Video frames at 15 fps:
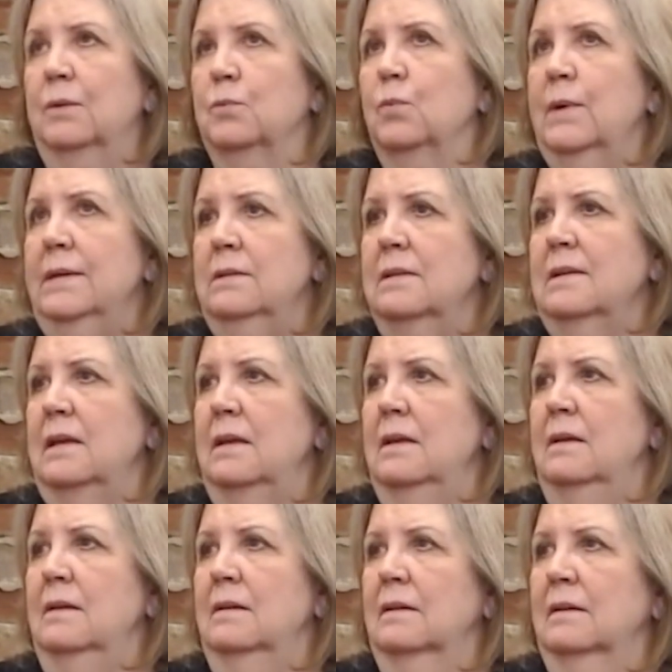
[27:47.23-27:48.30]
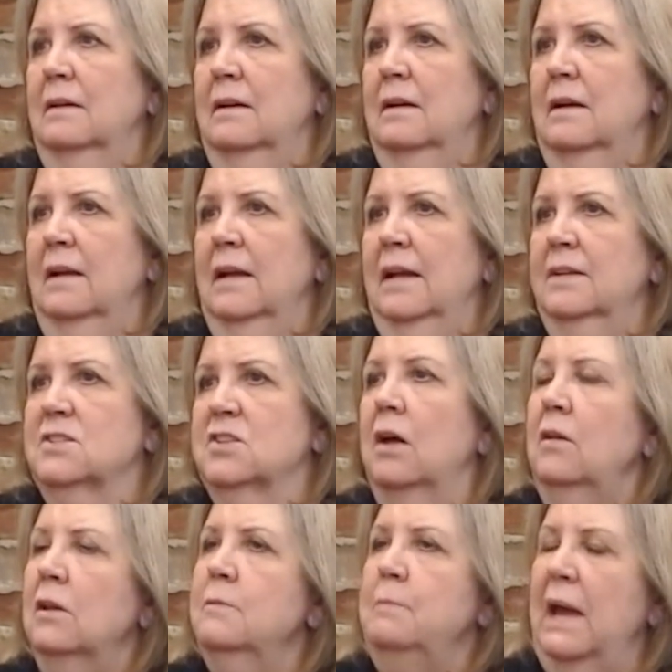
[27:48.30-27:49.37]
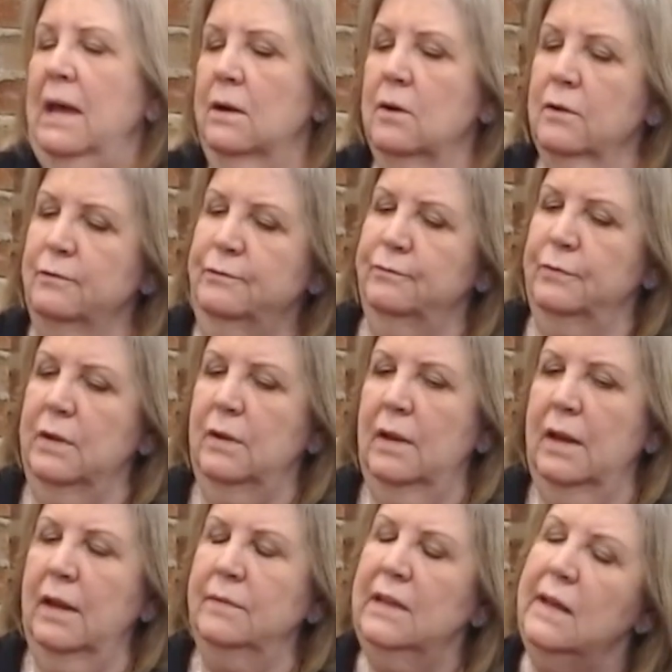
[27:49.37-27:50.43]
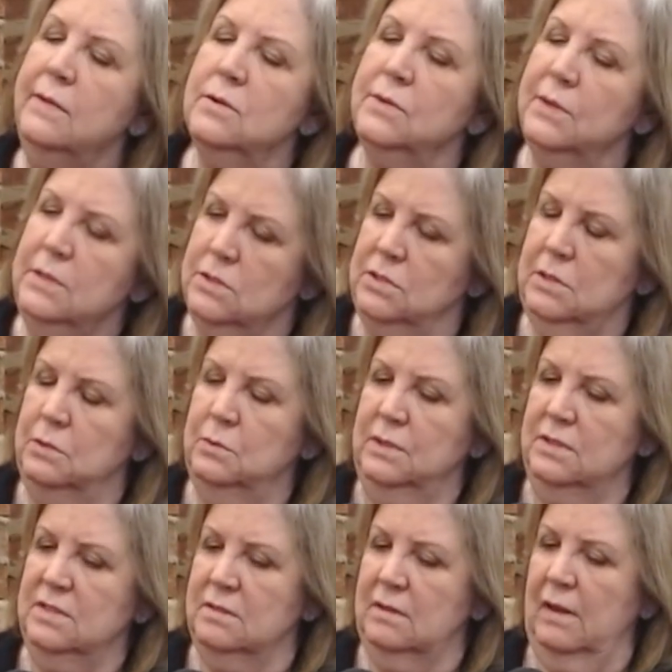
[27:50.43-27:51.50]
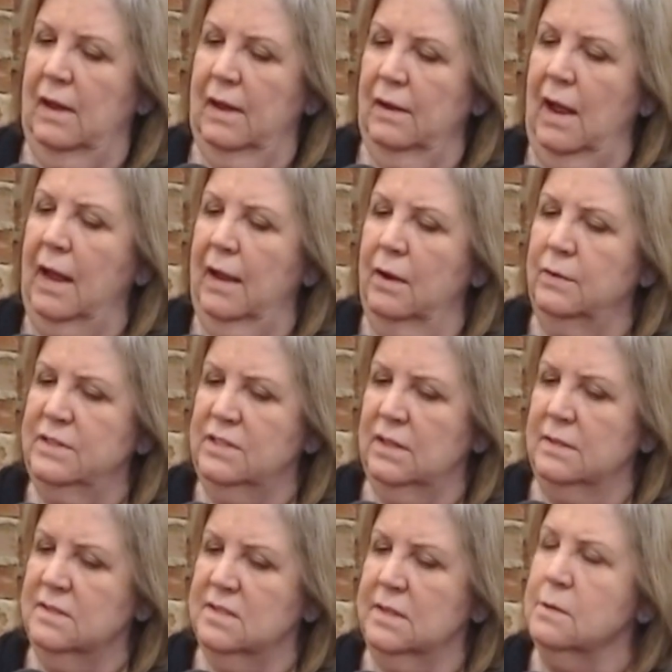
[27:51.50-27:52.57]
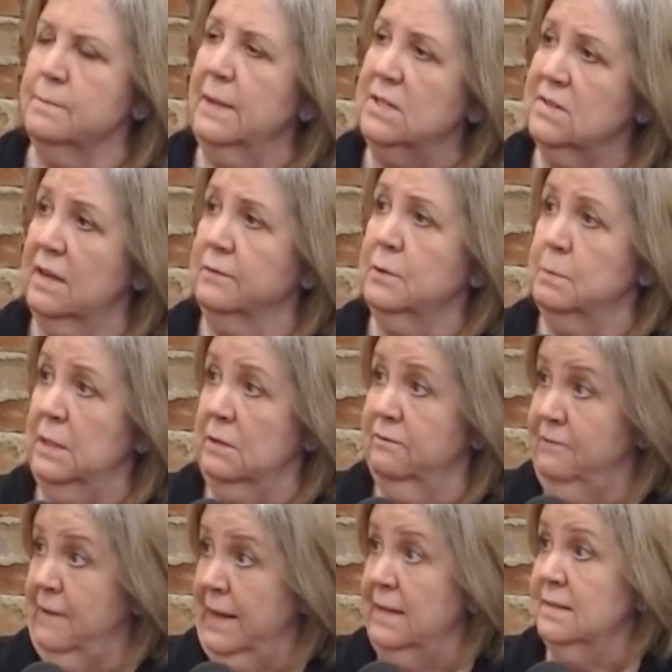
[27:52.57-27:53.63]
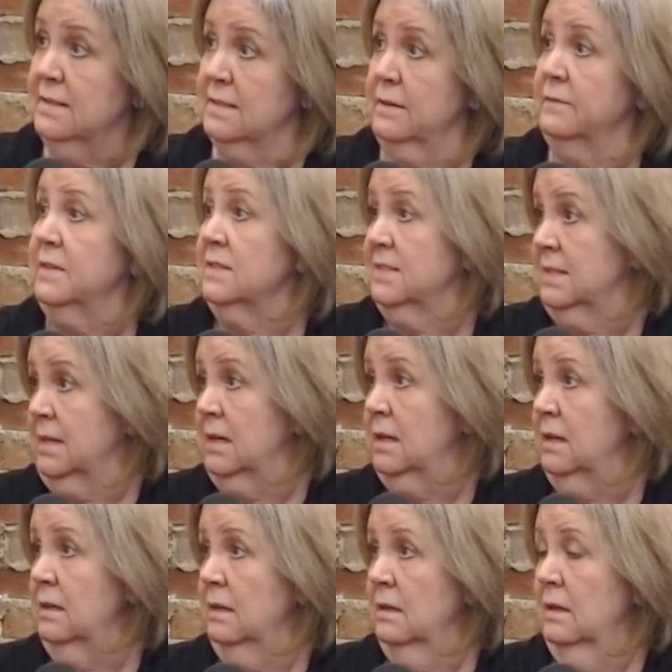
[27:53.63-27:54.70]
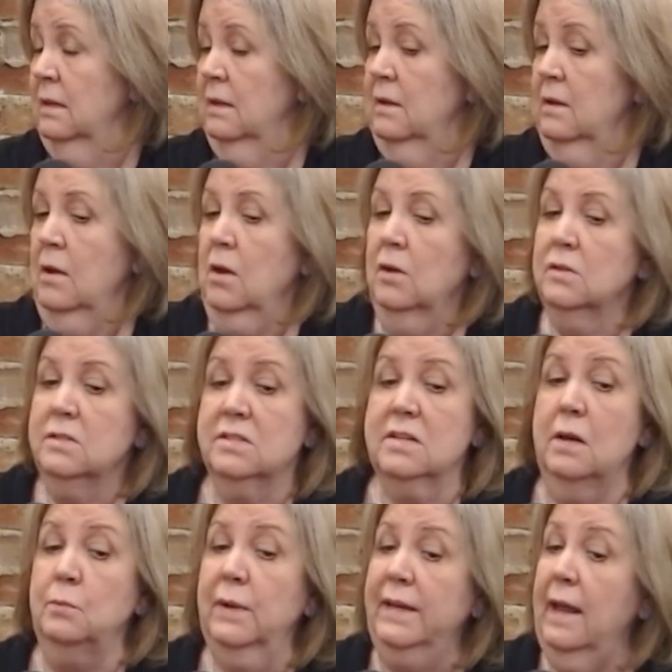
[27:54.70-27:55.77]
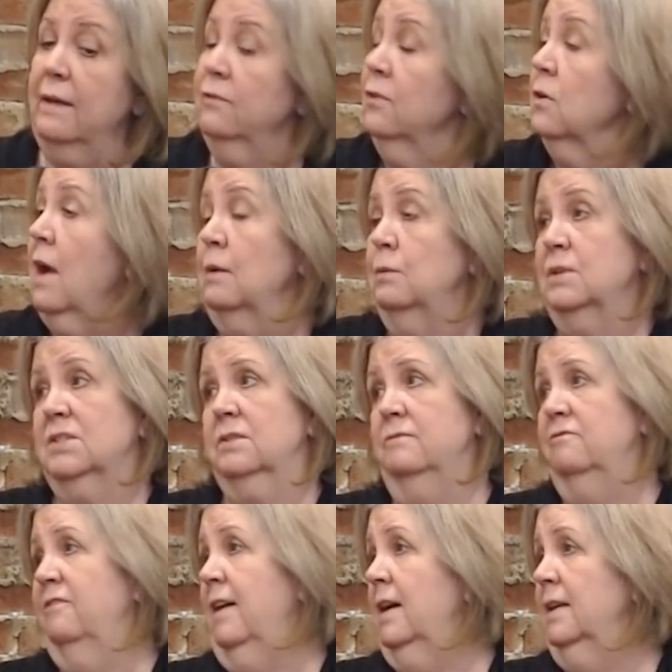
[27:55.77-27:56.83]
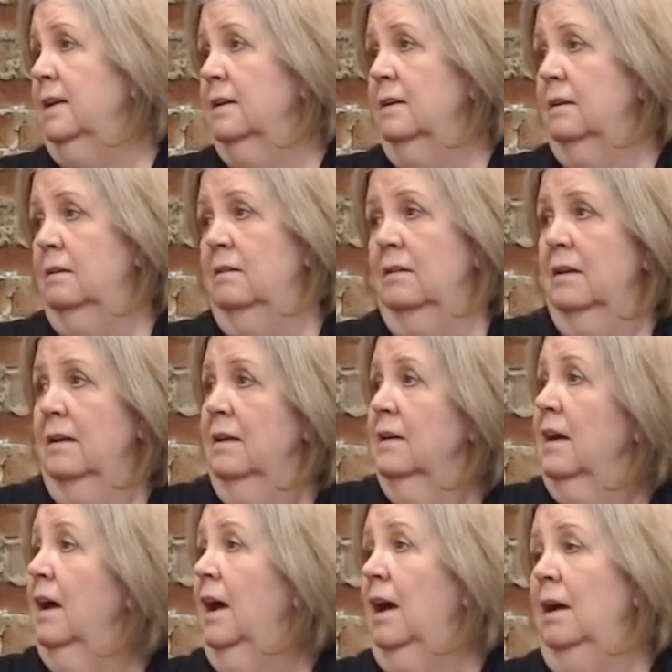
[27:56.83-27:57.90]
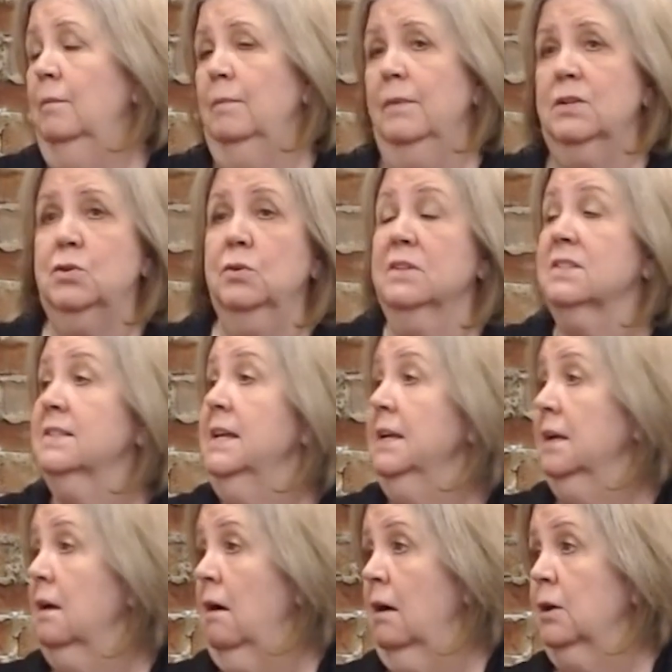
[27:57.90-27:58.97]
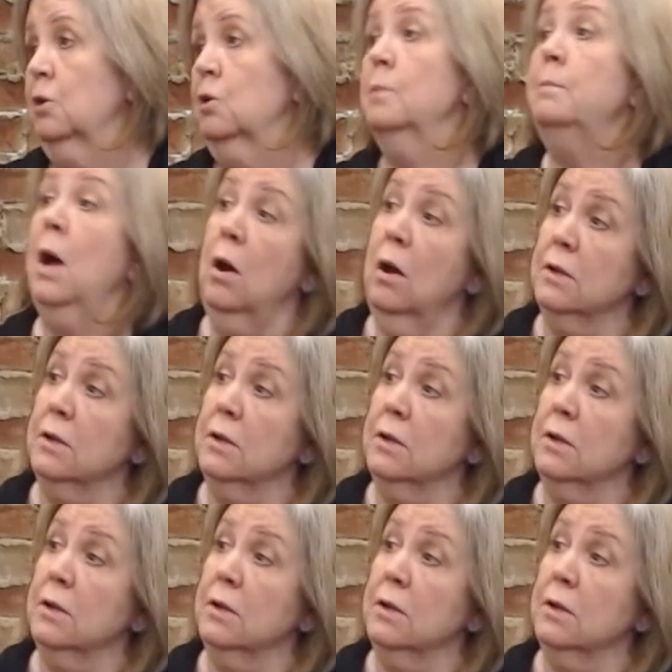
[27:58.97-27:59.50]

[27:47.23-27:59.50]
it really, it's all a matter of, and the other thing too is I always consider myself to be the face of the city. So whenever I was invited to a synagogue or a